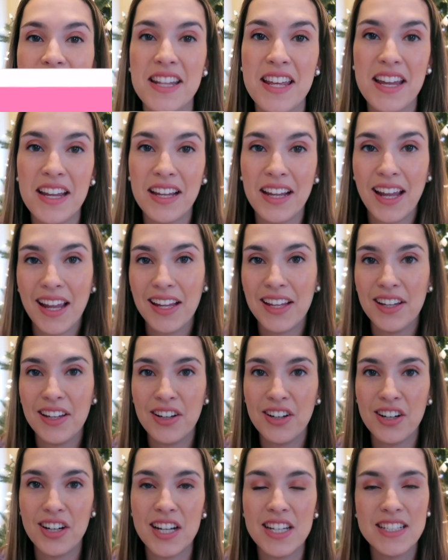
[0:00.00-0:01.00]
thing
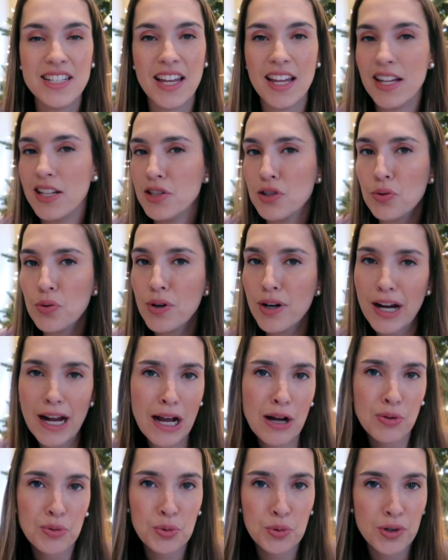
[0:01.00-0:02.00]
here is an
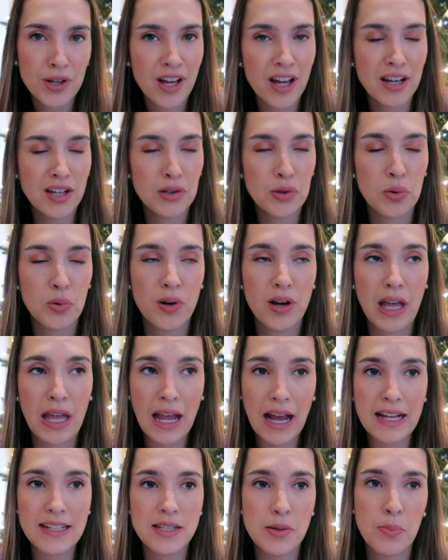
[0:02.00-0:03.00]
indoor-outdoor kind of toy.
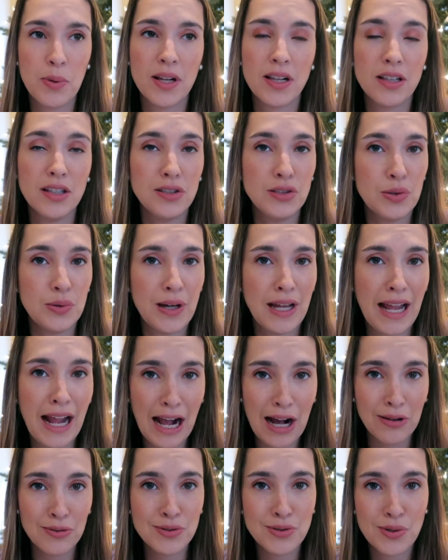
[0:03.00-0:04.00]
I typically do it
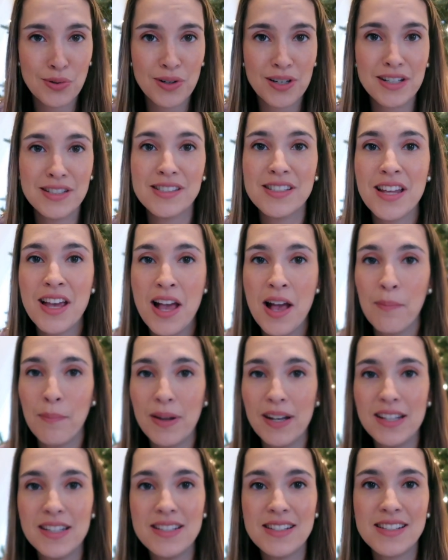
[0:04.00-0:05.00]
outdoors,
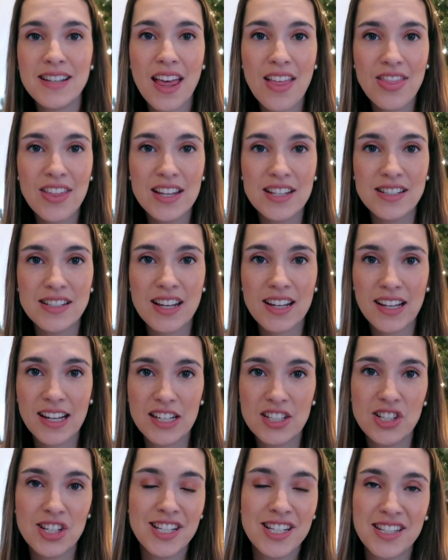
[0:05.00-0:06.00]
but it is this
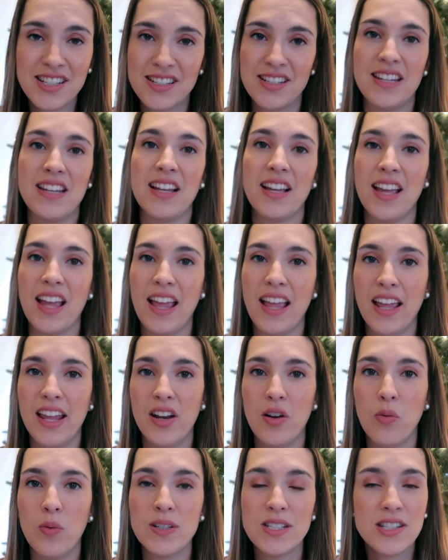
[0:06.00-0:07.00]
kitchen sink.
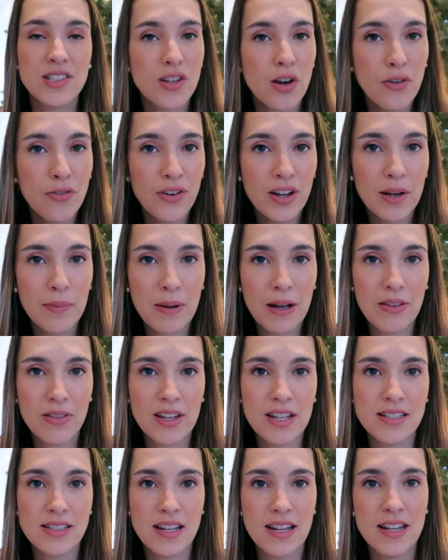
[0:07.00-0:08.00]
And what's so fun about
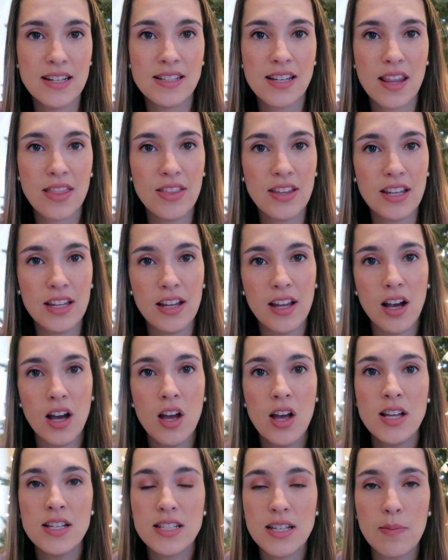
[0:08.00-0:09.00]
this is the
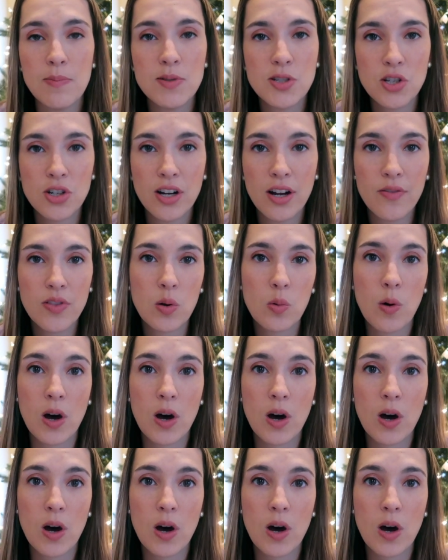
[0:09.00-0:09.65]
temperature of the